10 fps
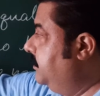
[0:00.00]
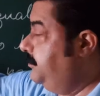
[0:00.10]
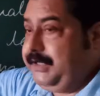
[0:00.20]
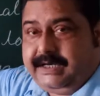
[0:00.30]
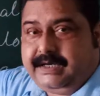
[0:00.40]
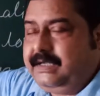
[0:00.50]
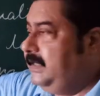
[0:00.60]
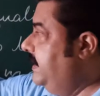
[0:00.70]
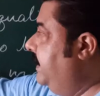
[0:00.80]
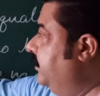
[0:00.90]

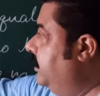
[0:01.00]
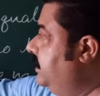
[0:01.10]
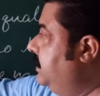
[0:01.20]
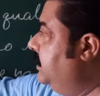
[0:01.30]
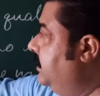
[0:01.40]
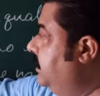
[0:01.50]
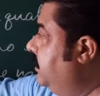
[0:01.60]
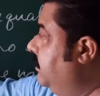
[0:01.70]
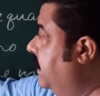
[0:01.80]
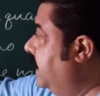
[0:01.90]
figure, that
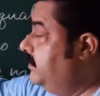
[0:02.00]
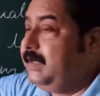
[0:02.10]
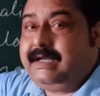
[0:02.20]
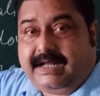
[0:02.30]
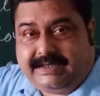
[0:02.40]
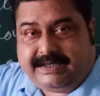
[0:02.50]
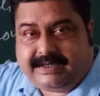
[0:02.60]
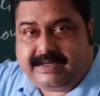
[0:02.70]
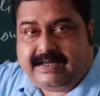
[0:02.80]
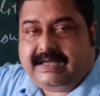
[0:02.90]
was Mahatma
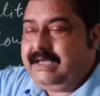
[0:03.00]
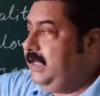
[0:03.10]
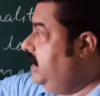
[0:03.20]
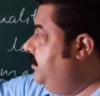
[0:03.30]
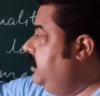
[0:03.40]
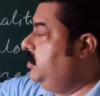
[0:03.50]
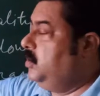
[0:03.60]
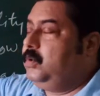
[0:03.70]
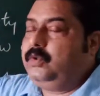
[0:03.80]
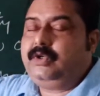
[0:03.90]
Gandhi. Even
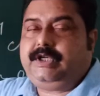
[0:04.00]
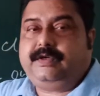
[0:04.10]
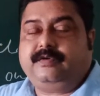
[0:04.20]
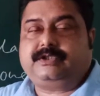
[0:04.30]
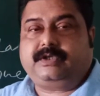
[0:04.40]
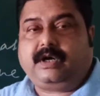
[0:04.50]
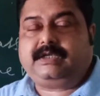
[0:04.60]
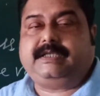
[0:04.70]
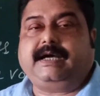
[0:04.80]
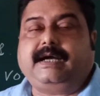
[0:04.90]
though he was
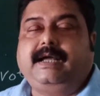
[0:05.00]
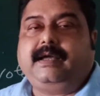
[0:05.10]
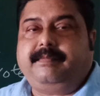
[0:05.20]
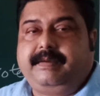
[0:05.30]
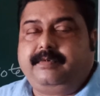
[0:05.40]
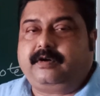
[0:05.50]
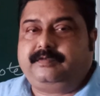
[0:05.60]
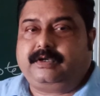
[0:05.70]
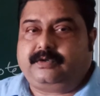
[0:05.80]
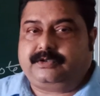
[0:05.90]
not the member
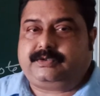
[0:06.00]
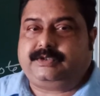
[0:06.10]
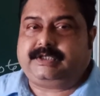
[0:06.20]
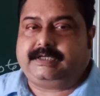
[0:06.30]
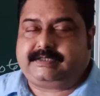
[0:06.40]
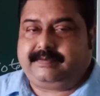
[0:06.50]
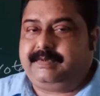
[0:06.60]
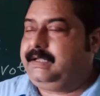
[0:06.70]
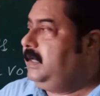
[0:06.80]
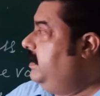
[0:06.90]
of the Constitution
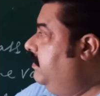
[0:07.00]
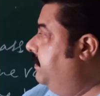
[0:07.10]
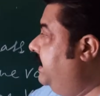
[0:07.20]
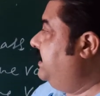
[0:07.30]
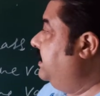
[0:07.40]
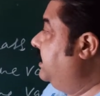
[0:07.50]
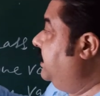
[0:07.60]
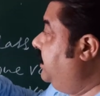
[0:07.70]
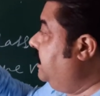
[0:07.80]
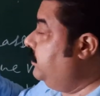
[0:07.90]
Assembly,
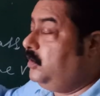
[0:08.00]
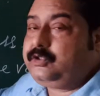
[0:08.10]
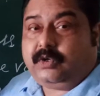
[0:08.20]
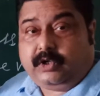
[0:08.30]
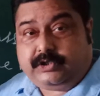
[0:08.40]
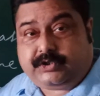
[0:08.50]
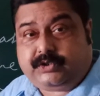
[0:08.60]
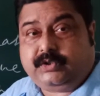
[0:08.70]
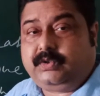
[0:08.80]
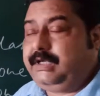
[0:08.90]
but he was
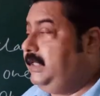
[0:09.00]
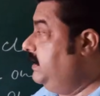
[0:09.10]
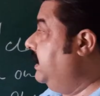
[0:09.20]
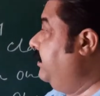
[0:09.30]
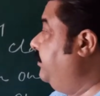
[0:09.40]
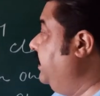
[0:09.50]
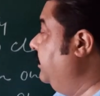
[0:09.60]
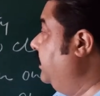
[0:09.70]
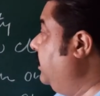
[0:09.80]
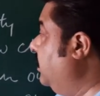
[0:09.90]
also in the
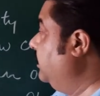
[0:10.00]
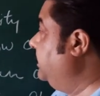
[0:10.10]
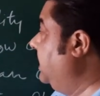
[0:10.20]
favor of